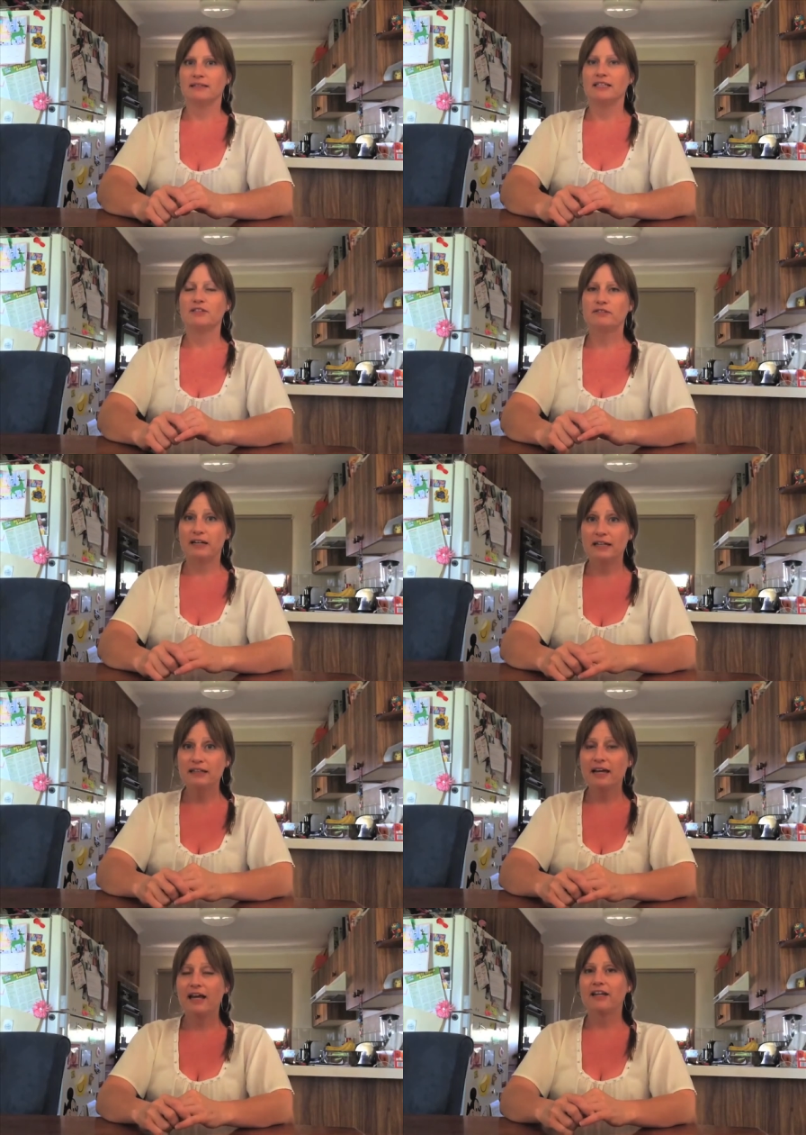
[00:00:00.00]
It's
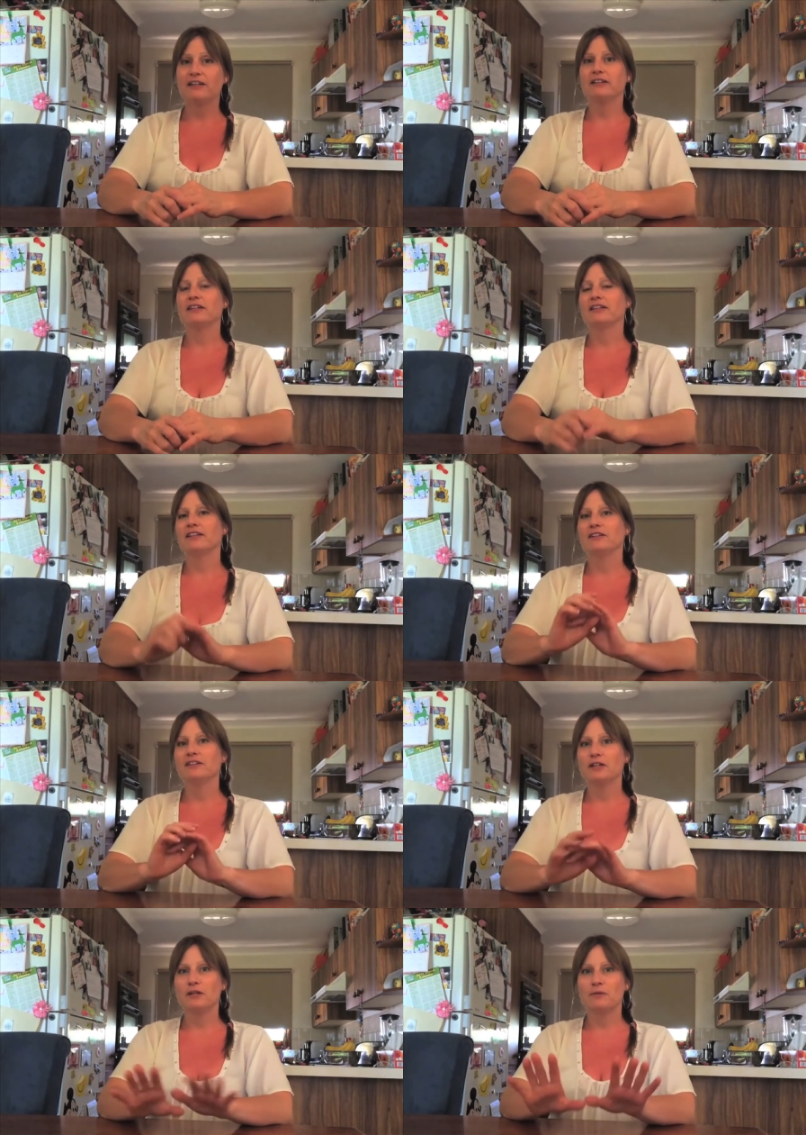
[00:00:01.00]
fun, and
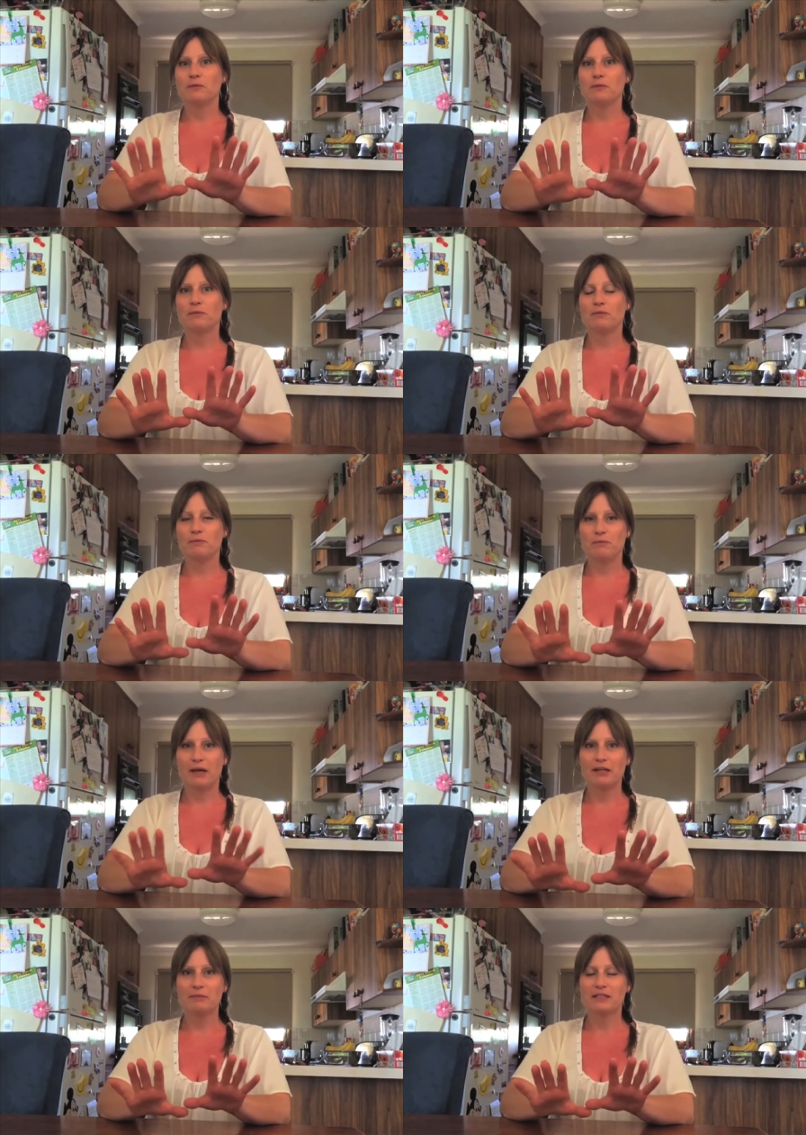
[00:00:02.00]
you can
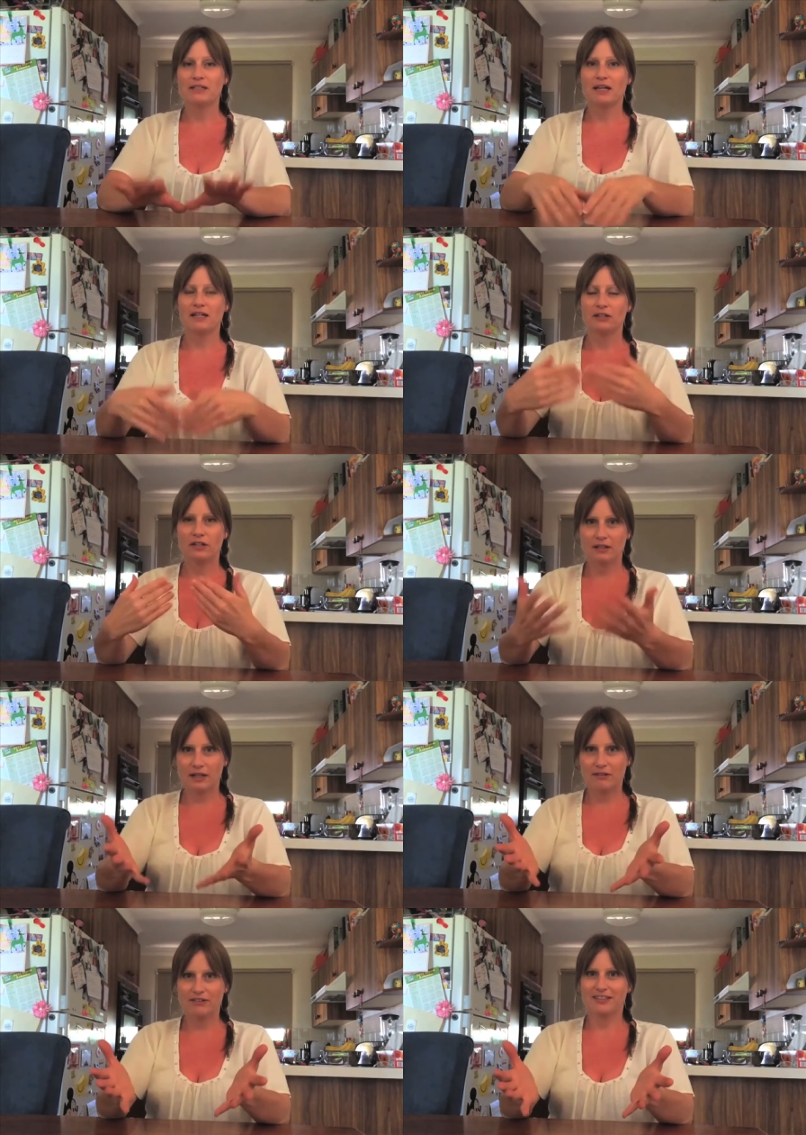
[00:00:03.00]
make a mistake and you can
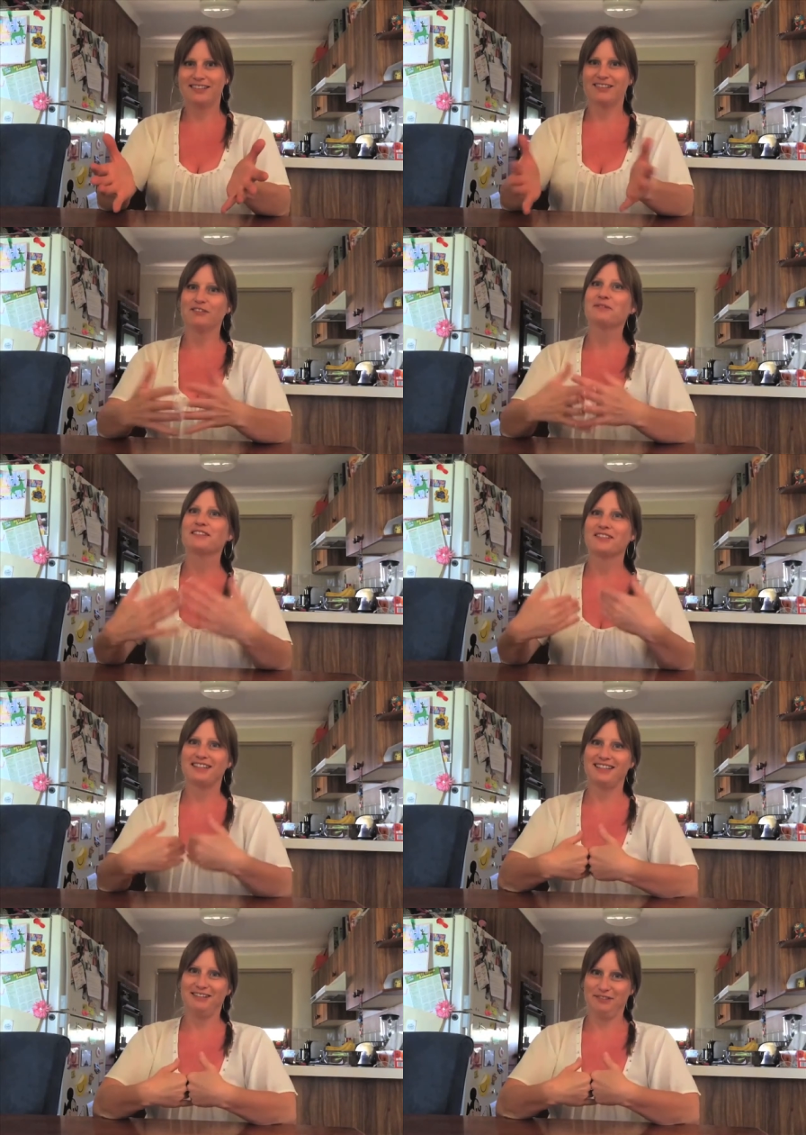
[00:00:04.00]
laugh at yourself because I
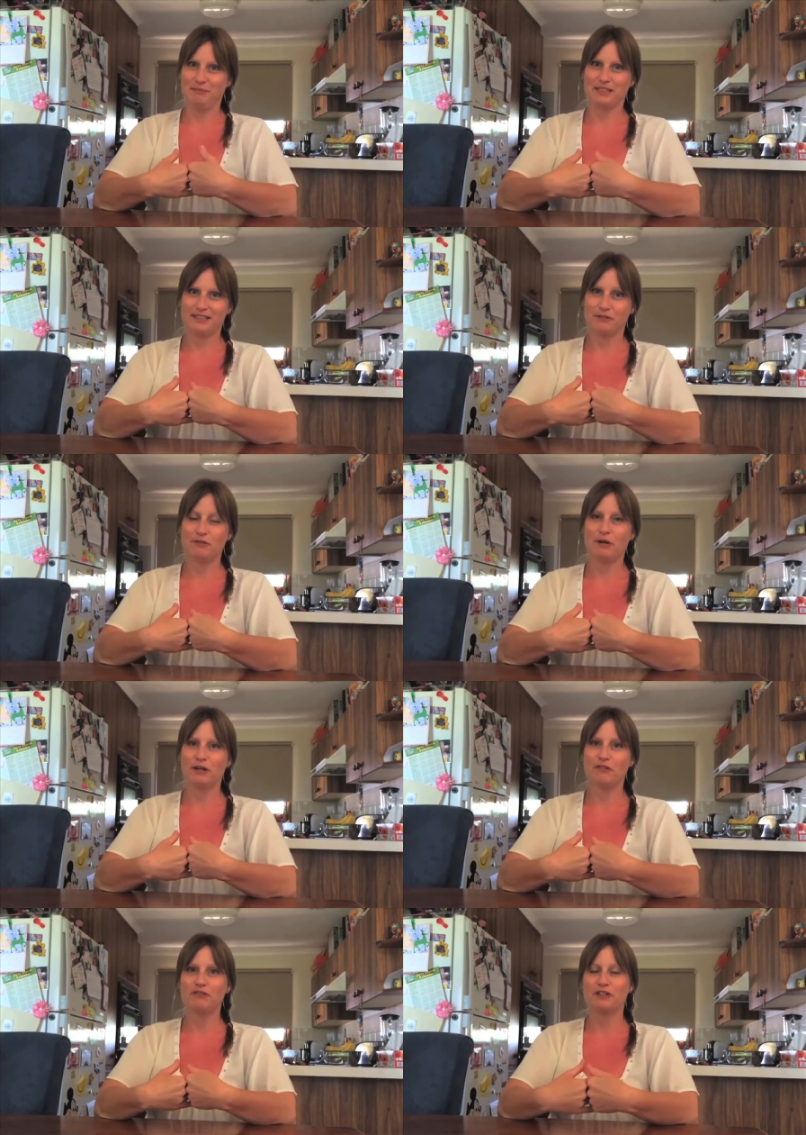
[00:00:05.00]
laugh at myself quite
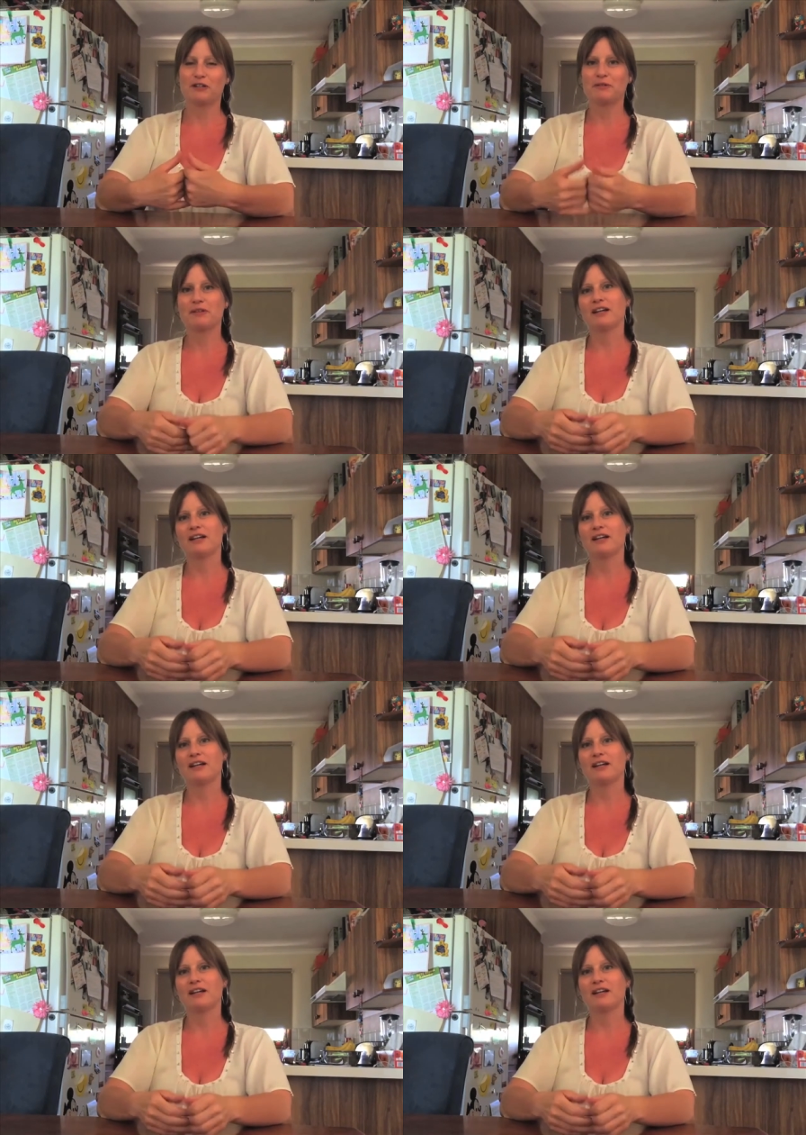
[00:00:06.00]
often.